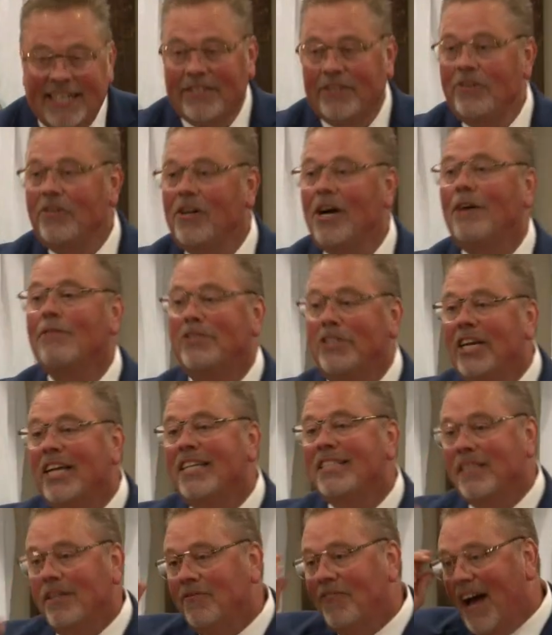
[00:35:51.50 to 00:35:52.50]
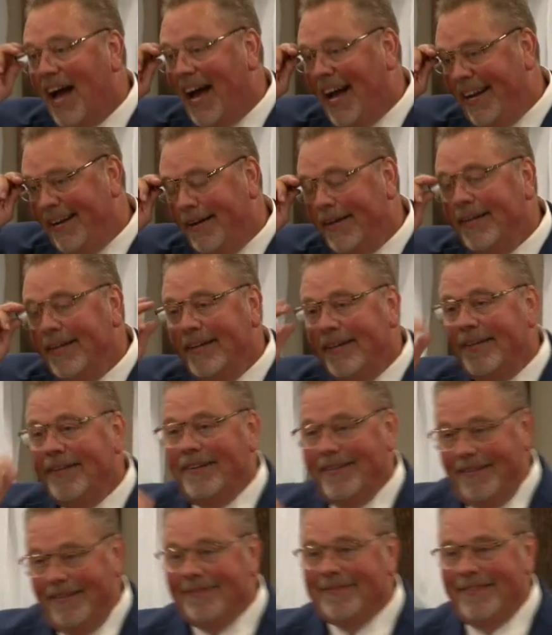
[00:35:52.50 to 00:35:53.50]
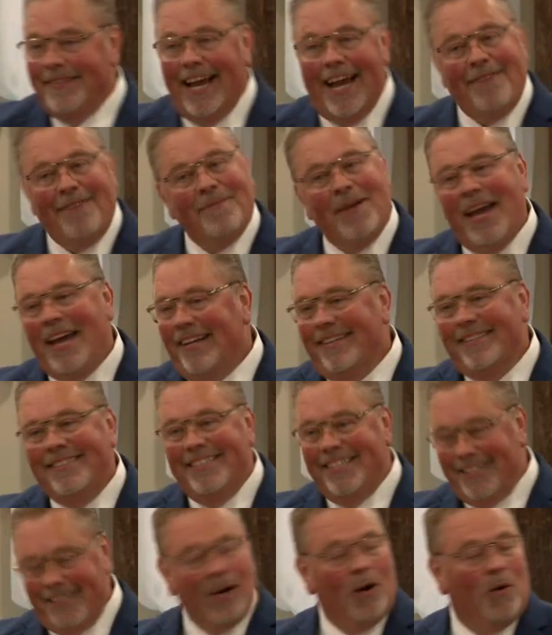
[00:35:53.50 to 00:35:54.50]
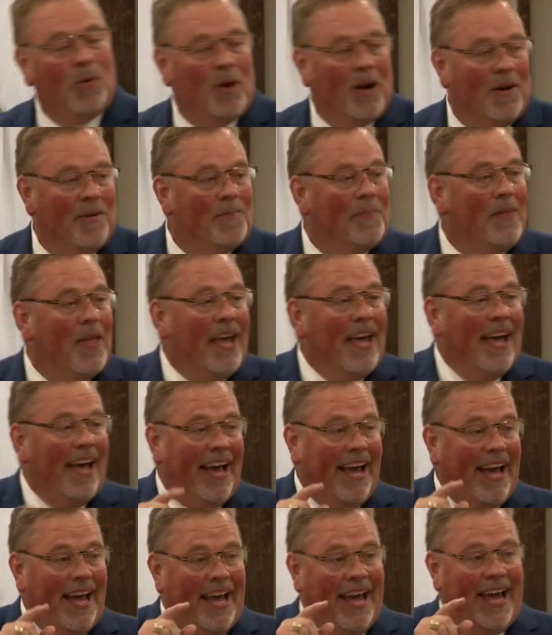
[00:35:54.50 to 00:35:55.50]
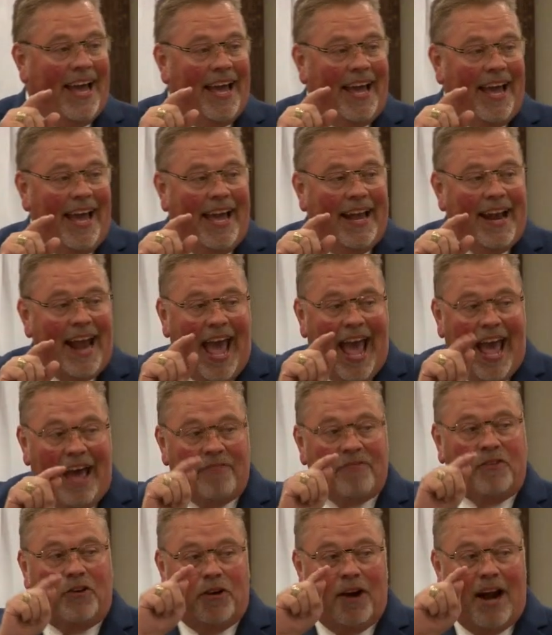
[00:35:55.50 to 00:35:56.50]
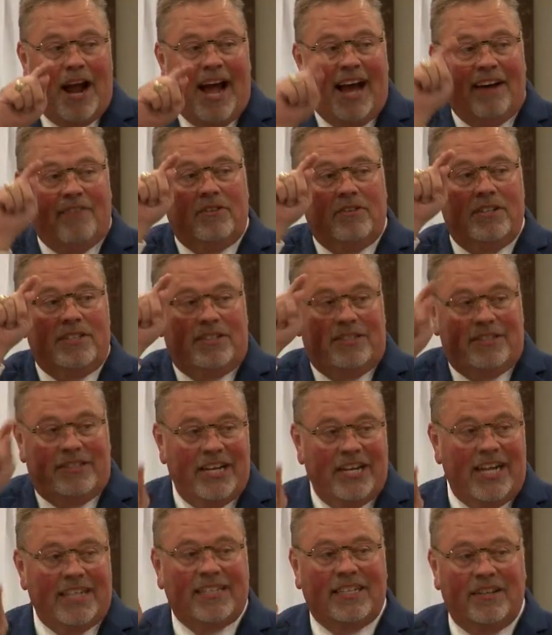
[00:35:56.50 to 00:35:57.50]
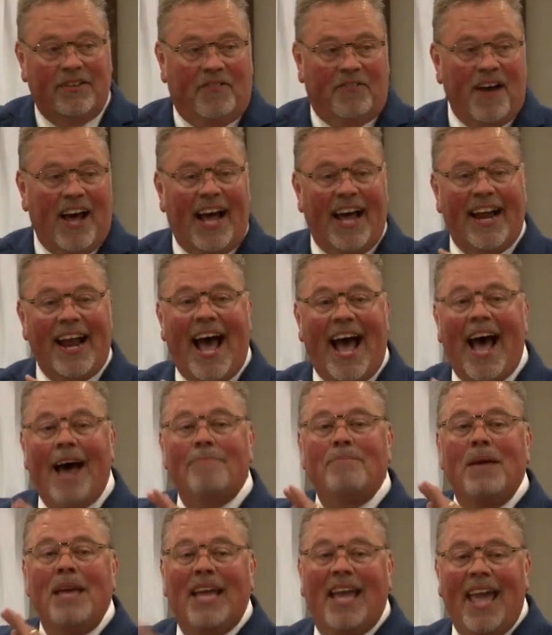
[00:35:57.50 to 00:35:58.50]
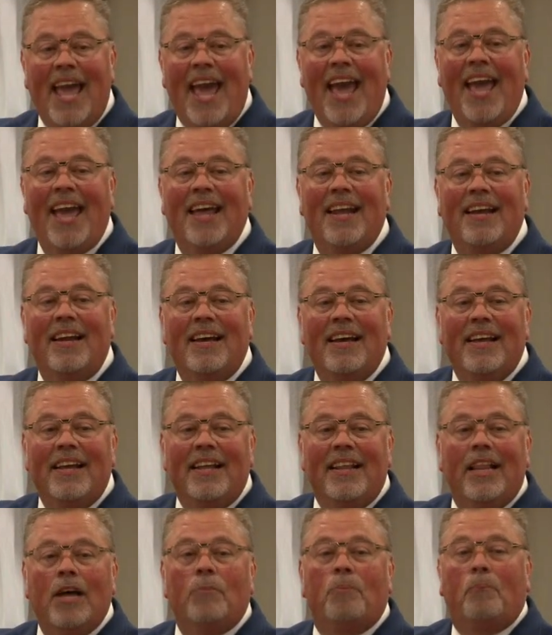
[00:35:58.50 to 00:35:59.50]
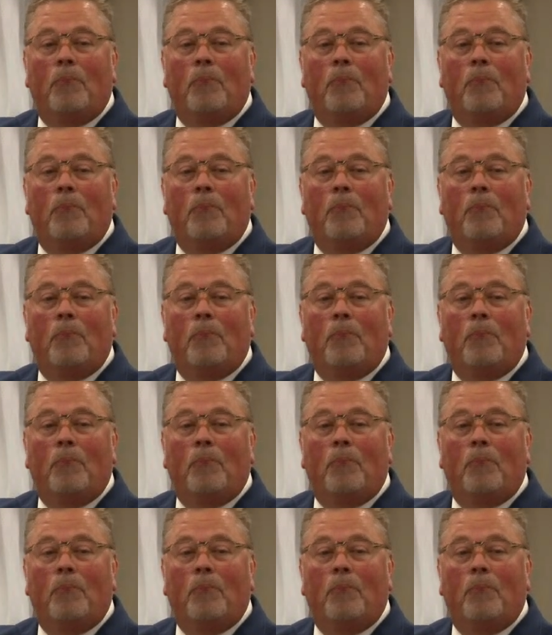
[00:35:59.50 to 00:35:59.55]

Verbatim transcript: get to called justified. Amen. Just hold on. And, and after I was justified, I began the